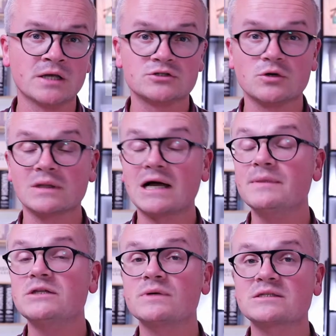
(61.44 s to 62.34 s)
So allow
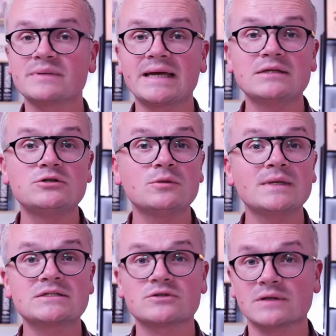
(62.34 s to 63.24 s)
me to explain in 2
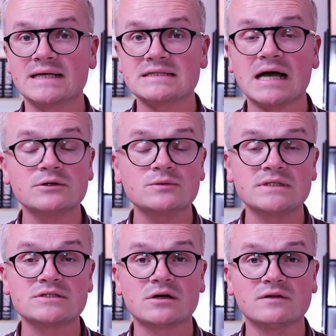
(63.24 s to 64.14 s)
minutes or less how to
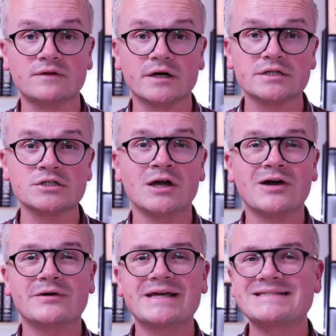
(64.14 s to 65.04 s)
install Varnish
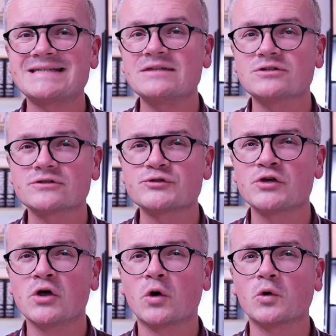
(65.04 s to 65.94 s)
on a
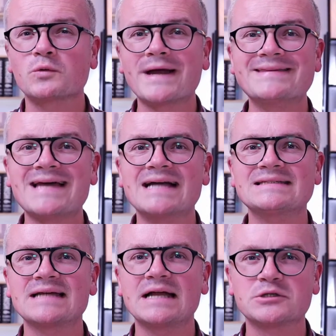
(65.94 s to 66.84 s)
CentOS or Red
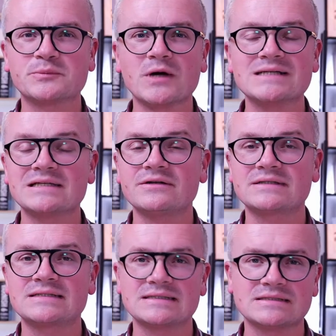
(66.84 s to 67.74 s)
Hat Enterprise
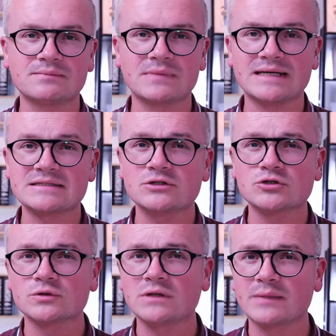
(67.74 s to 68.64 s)
Linux system. And as
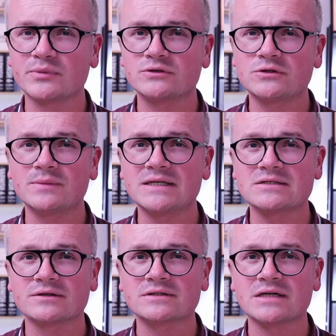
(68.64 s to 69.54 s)
usual, I put 2 minutes
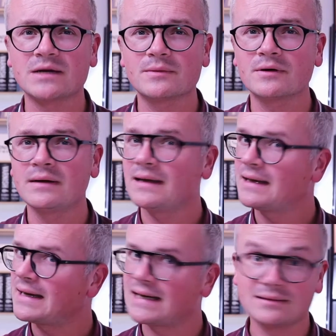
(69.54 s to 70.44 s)
on the timer
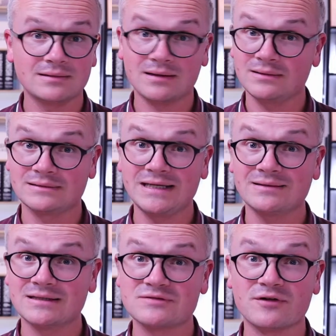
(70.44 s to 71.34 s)
and
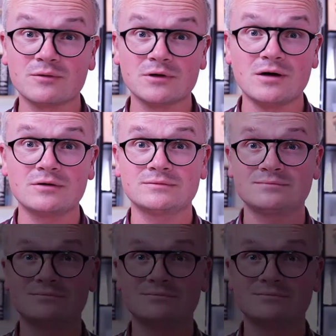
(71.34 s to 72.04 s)
let's follow along.